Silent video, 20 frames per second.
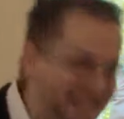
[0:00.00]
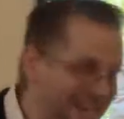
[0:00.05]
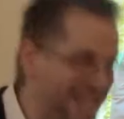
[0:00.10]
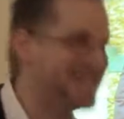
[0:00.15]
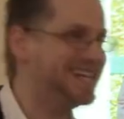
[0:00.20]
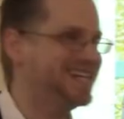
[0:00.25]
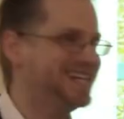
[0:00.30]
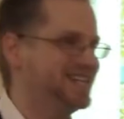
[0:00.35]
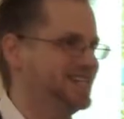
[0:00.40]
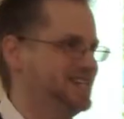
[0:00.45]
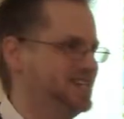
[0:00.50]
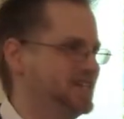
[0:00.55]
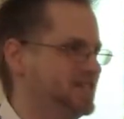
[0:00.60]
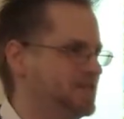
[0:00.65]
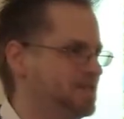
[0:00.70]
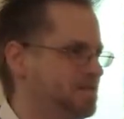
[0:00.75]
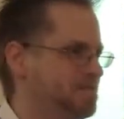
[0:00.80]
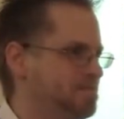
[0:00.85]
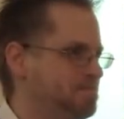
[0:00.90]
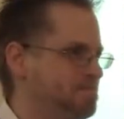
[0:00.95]

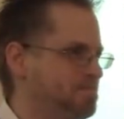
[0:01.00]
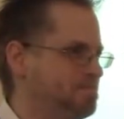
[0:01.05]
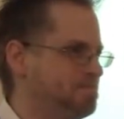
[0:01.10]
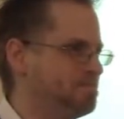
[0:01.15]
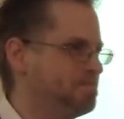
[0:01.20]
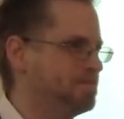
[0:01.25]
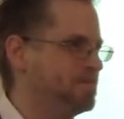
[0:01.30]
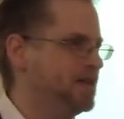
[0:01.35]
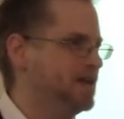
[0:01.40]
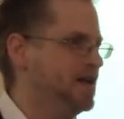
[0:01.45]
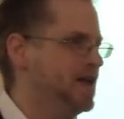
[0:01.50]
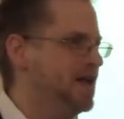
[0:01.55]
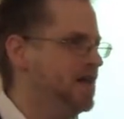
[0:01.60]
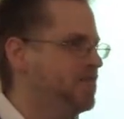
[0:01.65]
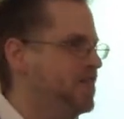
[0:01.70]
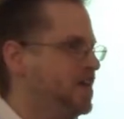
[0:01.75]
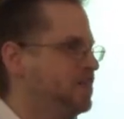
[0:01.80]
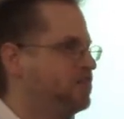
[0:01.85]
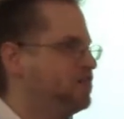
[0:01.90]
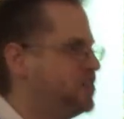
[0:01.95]
is
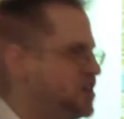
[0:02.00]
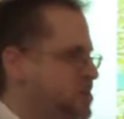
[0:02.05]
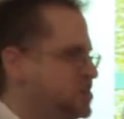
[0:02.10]
that